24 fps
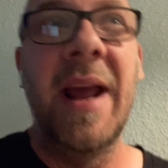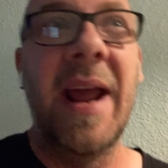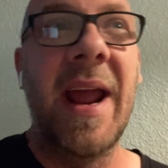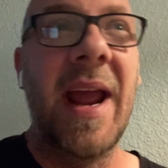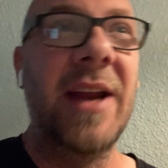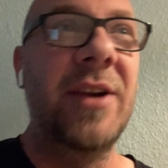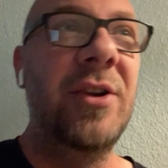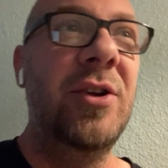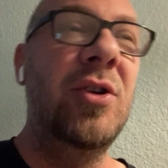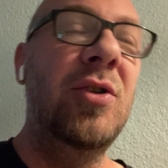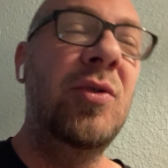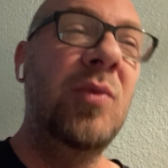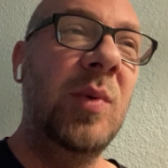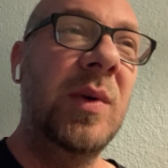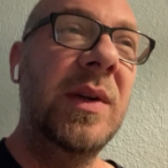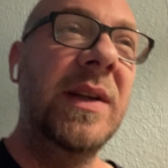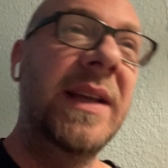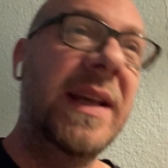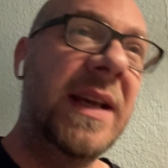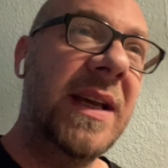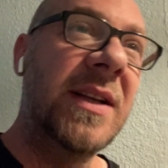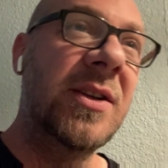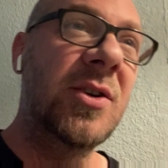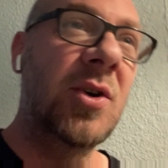And you
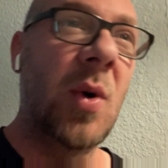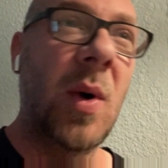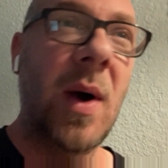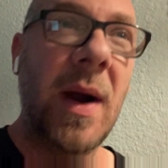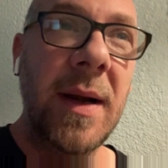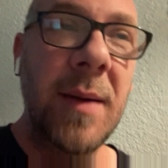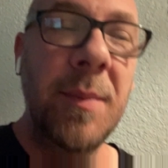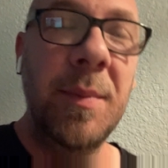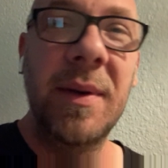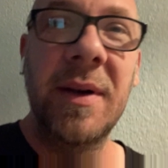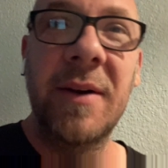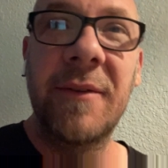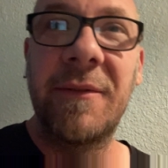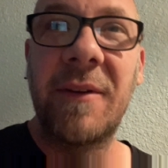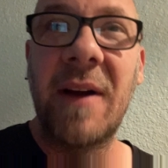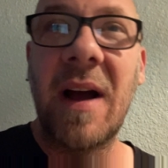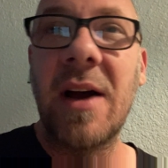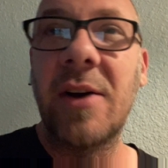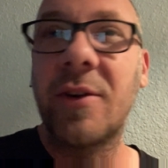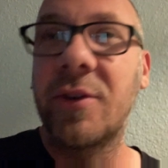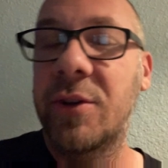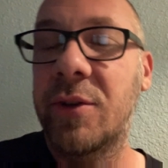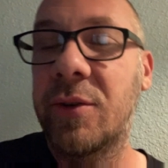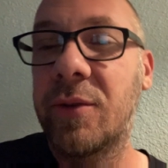would get quite a bit of
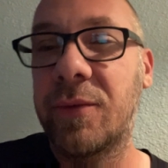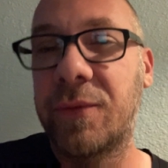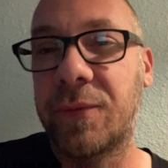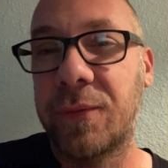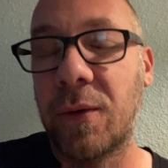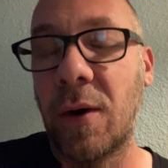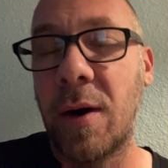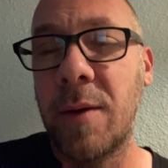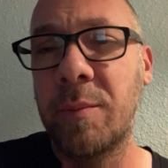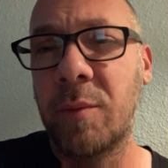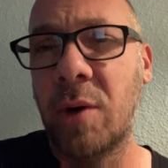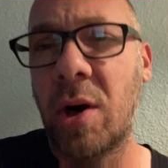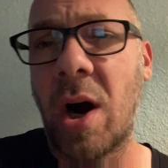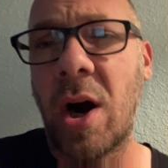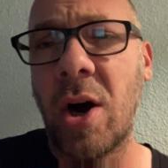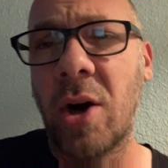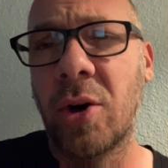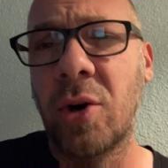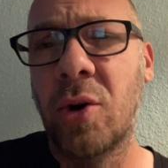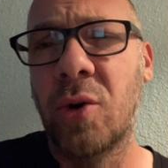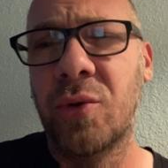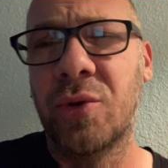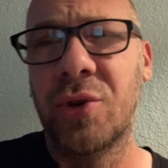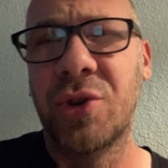value from
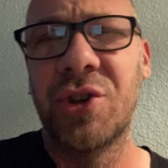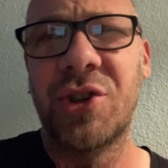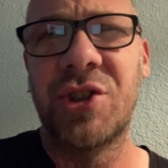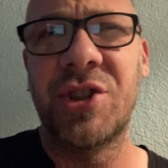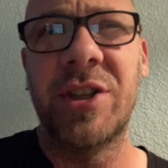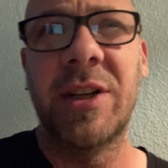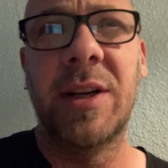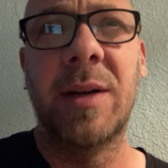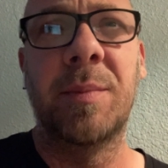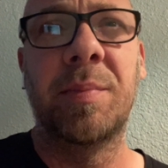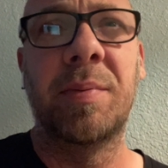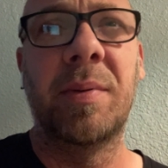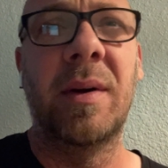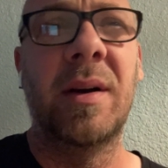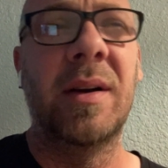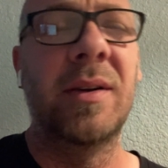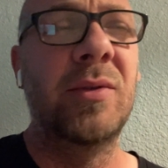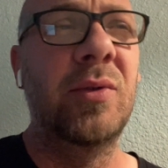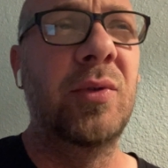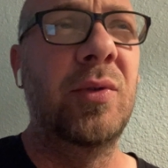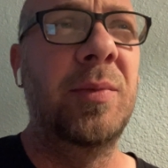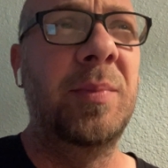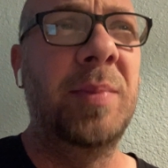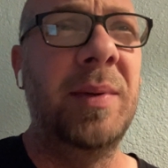car ownership. It
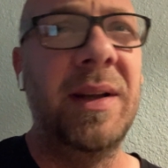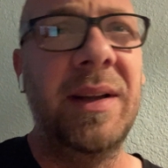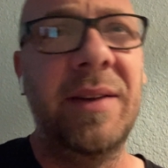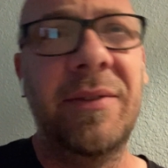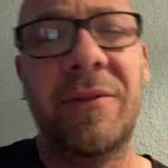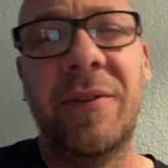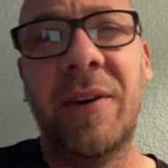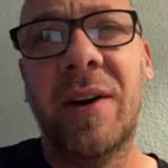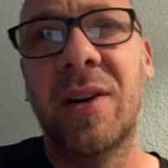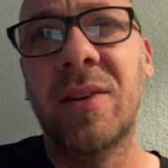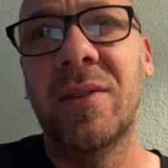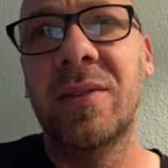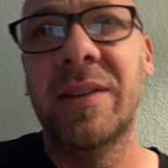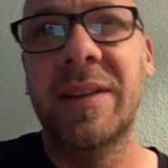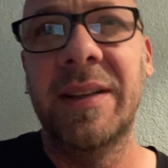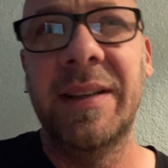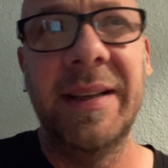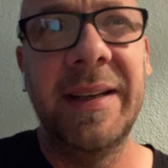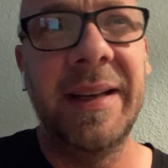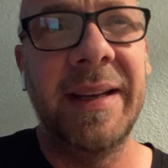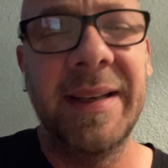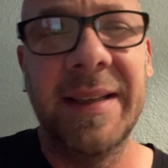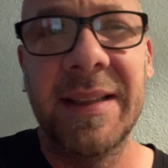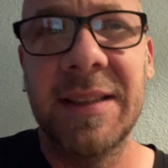would be
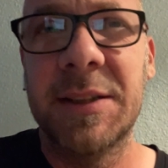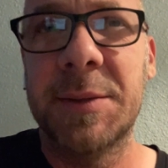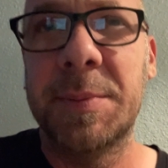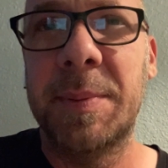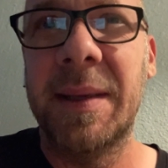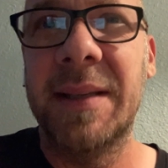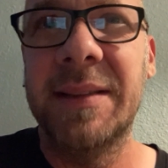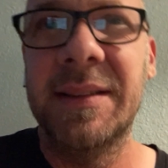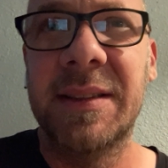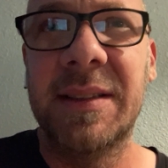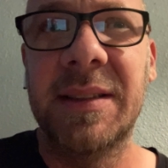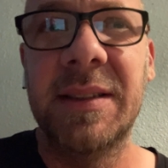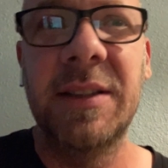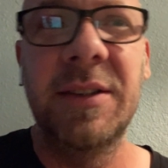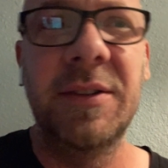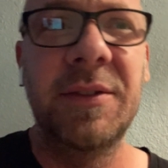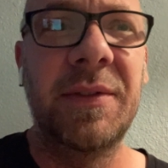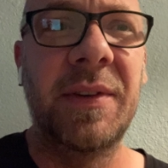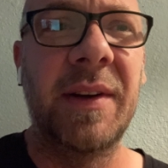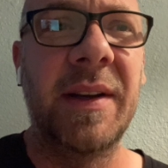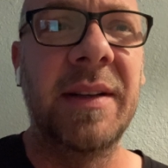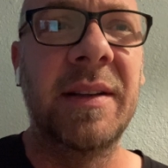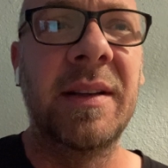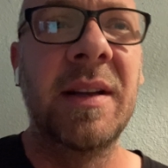fairly
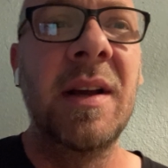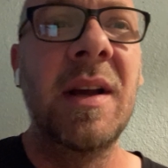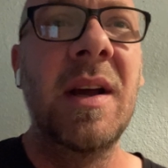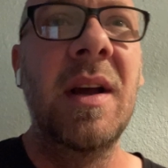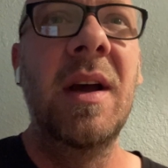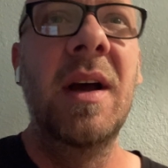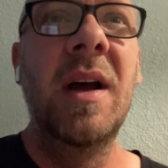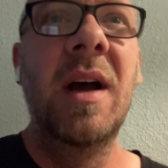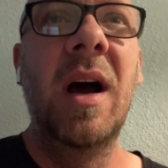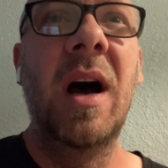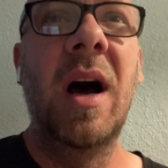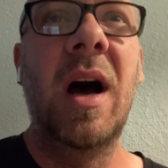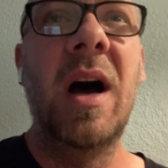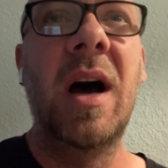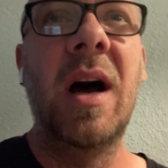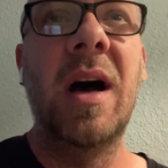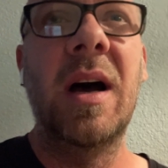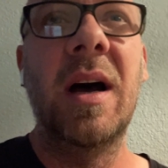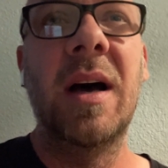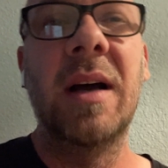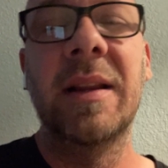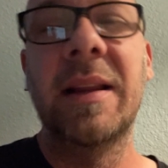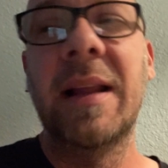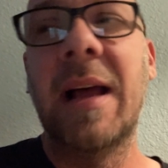inexpensive and
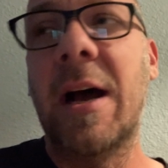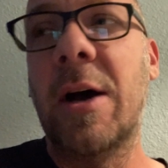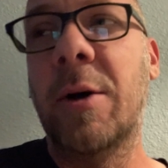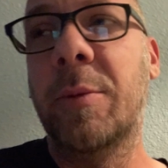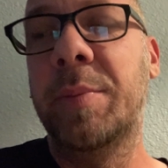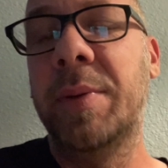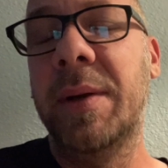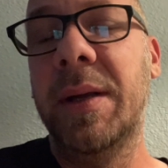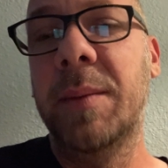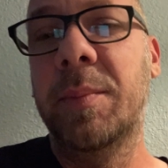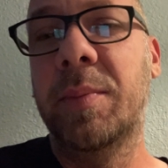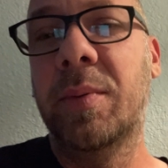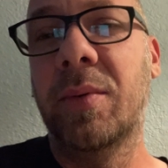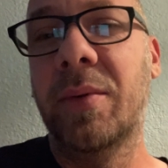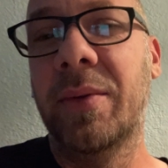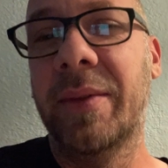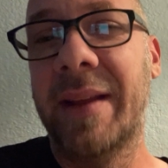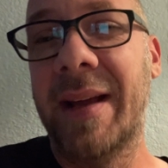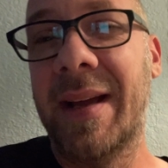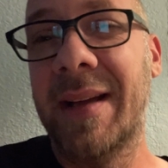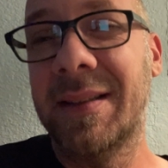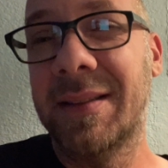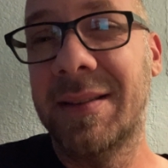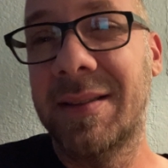allow people
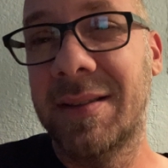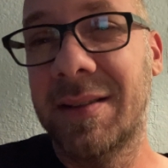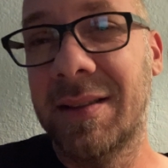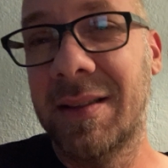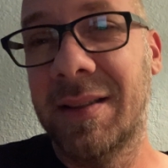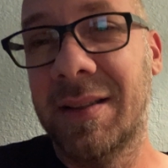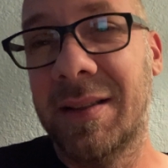that,